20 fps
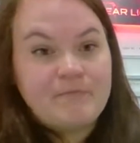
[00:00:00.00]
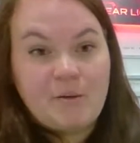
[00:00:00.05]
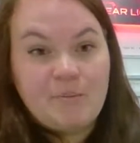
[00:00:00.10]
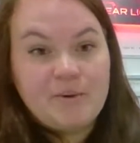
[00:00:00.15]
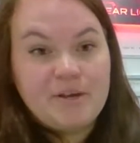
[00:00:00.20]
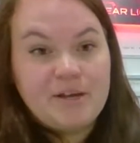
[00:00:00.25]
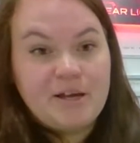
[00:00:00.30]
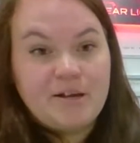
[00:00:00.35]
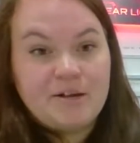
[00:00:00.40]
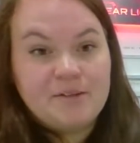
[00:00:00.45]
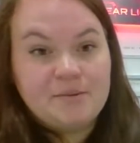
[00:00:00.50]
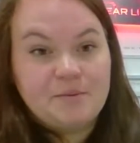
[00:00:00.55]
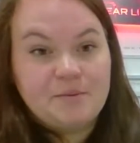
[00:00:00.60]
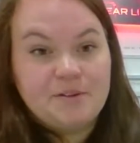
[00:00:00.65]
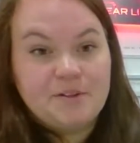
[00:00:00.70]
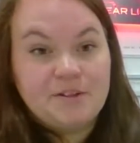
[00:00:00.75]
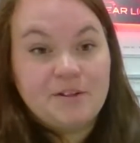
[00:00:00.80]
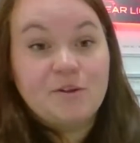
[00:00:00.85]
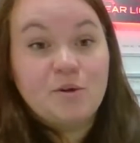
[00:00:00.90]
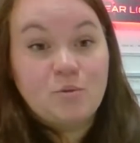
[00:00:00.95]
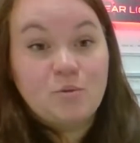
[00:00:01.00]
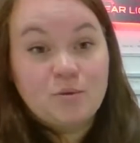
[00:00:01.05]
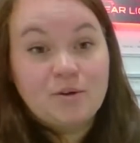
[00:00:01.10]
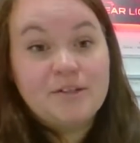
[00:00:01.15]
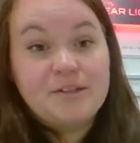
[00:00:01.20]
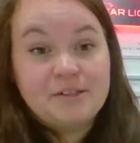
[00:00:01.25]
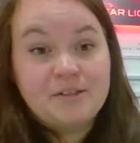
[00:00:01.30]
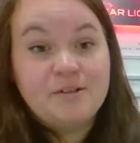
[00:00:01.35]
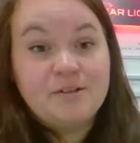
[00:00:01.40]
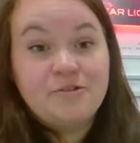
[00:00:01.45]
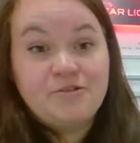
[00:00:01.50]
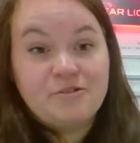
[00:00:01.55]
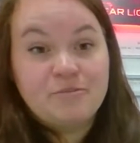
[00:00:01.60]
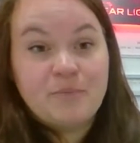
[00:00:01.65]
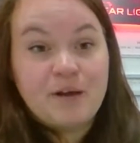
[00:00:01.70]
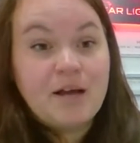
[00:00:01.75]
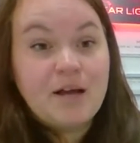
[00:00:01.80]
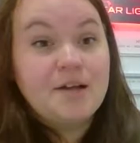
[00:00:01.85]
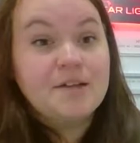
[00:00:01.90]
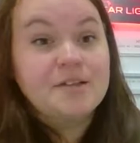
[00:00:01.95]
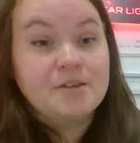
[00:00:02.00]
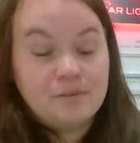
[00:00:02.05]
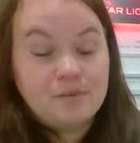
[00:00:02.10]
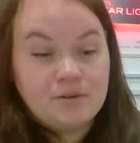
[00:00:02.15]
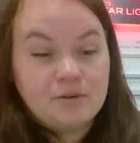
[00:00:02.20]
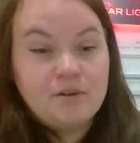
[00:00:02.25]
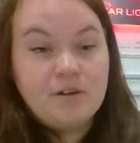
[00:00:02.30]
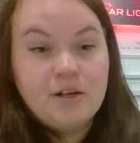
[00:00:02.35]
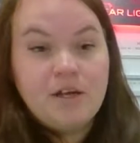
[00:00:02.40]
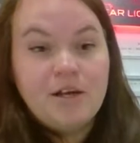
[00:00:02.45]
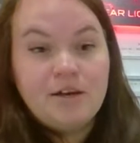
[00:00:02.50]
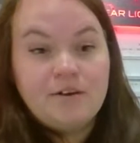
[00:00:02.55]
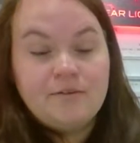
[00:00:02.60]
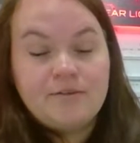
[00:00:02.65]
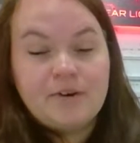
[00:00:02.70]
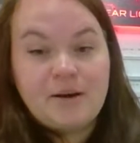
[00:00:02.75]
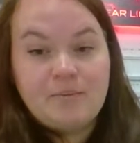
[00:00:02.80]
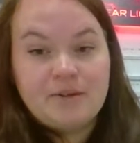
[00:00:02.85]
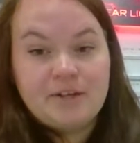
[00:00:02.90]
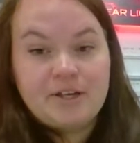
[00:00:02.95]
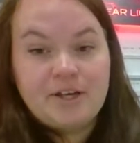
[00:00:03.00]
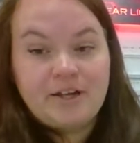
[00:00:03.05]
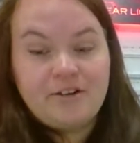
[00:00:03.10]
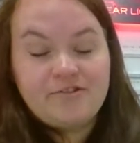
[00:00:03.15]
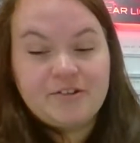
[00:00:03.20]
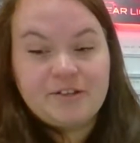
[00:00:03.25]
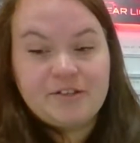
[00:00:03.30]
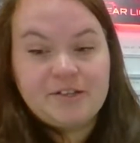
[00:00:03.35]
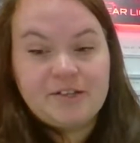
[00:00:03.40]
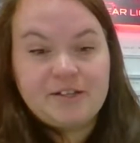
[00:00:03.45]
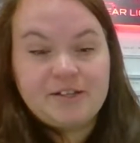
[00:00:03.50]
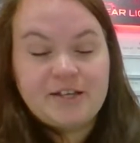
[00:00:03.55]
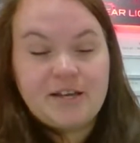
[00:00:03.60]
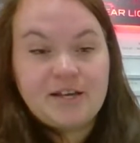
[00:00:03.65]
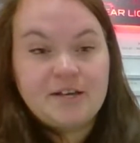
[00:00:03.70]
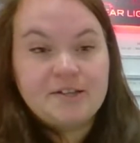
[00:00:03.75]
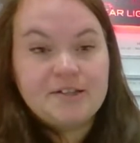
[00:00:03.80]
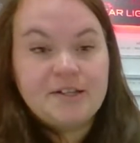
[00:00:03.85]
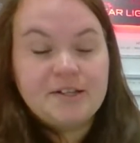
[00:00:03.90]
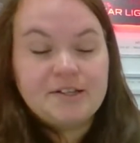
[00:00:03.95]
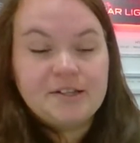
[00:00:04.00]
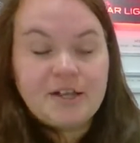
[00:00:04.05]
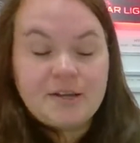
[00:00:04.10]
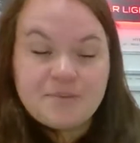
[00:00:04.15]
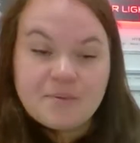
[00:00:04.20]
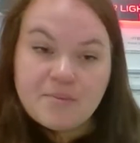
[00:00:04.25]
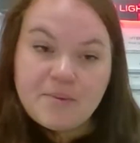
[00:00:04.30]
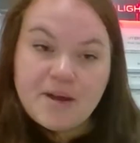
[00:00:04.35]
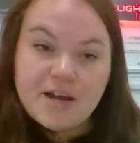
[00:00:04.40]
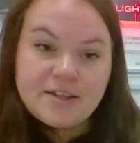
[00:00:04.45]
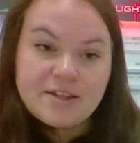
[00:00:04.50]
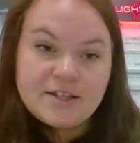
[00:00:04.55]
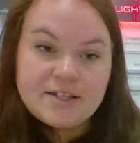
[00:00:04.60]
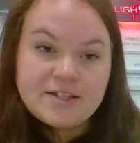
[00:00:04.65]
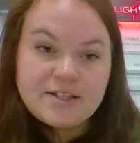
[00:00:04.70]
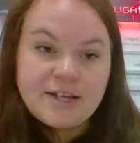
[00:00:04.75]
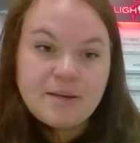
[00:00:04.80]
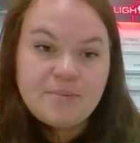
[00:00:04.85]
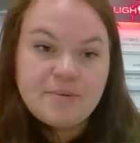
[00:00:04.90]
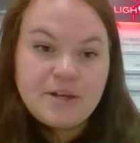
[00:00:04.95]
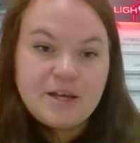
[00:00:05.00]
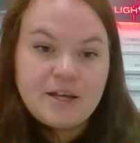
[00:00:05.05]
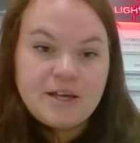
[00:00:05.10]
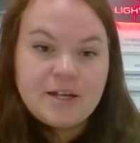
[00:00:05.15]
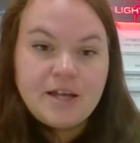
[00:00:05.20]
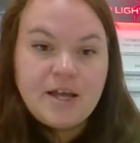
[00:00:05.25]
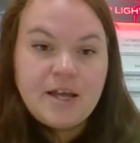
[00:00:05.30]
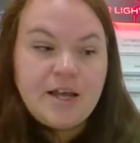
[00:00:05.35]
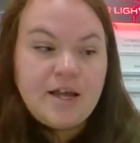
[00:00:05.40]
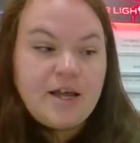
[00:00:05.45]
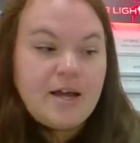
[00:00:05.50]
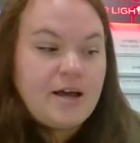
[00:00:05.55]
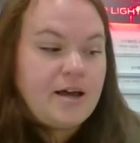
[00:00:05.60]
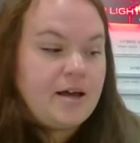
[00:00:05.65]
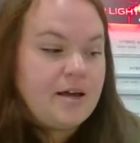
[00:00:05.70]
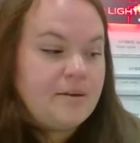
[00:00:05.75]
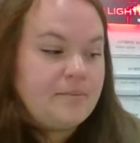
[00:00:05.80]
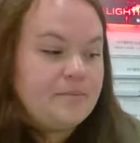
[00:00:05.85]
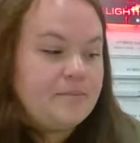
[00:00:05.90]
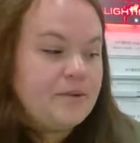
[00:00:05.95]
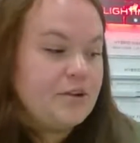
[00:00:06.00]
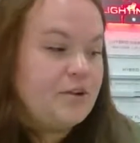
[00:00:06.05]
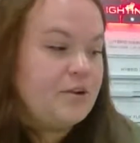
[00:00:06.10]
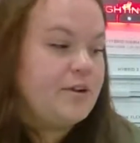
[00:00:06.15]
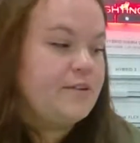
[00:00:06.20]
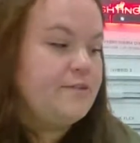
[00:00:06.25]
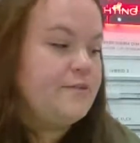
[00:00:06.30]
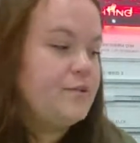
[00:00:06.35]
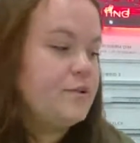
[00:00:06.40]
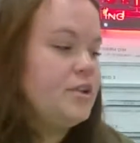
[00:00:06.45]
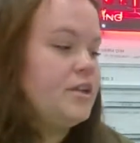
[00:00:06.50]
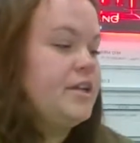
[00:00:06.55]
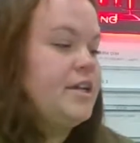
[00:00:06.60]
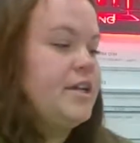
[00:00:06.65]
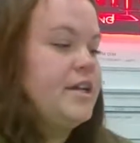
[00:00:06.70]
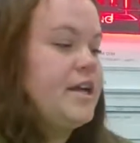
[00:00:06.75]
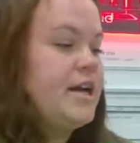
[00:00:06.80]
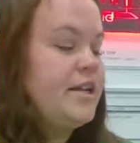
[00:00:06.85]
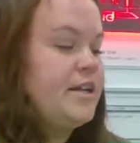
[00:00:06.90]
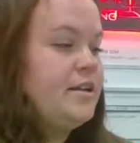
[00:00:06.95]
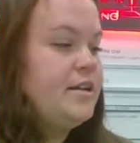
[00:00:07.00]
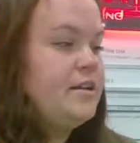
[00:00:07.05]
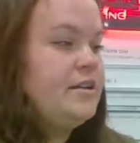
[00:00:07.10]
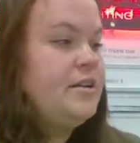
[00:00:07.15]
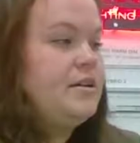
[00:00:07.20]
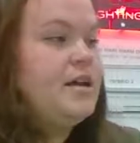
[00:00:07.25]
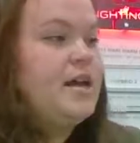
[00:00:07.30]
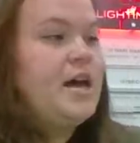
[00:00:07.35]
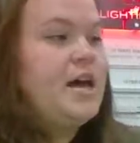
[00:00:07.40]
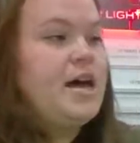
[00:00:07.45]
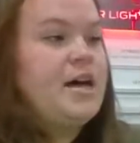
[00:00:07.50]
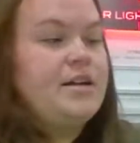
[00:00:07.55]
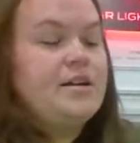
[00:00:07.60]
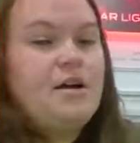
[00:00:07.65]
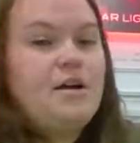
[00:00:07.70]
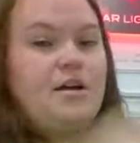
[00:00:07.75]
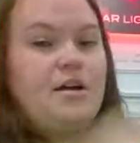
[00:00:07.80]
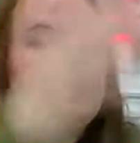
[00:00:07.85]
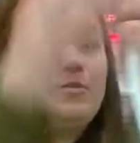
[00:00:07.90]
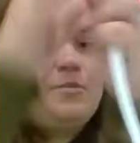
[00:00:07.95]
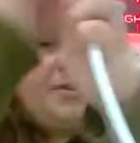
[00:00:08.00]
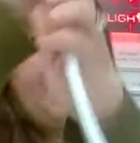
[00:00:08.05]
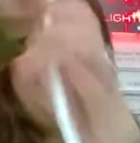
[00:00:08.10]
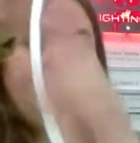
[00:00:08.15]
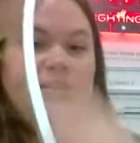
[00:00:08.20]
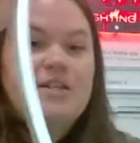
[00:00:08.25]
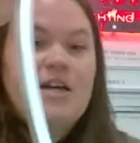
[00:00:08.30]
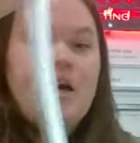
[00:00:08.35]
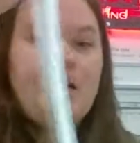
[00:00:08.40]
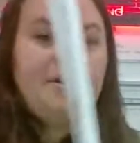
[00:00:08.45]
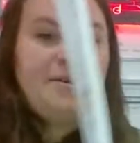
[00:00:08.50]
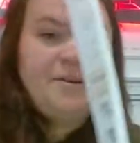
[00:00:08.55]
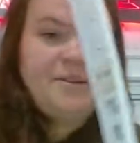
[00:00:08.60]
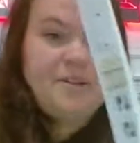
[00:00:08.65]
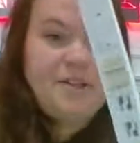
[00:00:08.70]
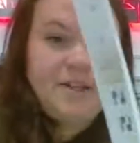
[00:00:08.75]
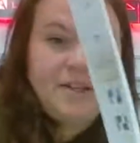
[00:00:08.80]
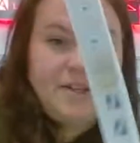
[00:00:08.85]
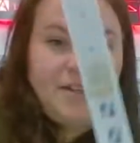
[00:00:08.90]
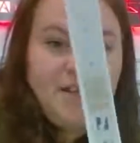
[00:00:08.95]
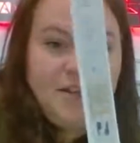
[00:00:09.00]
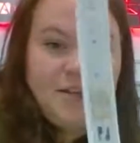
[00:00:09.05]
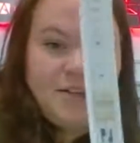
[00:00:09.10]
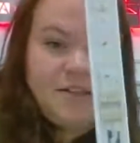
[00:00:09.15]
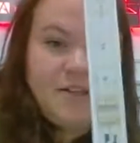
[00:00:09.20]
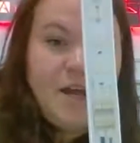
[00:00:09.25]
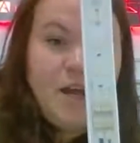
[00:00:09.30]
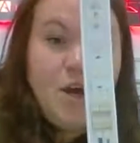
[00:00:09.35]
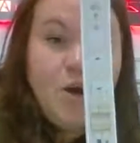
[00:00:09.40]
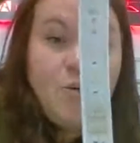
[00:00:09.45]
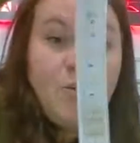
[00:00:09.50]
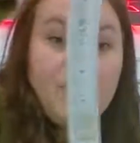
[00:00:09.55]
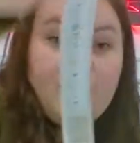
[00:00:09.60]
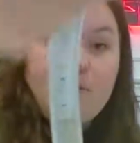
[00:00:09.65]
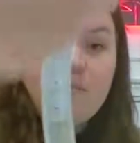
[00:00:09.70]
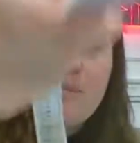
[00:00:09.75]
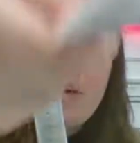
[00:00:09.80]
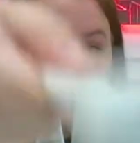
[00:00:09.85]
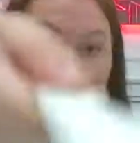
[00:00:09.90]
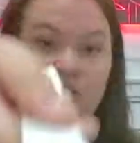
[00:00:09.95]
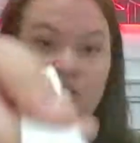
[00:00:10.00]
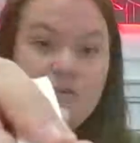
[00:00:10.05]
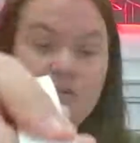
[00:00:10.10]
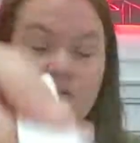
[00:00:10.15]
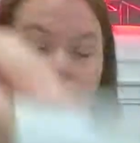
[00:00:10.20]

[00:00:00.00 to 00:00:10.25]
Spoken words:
I'll be honest with you, the worst solution possible for applications like that. Because let's keep in mind that tape light, if we're looking at it head on with the diodes like this, we can bend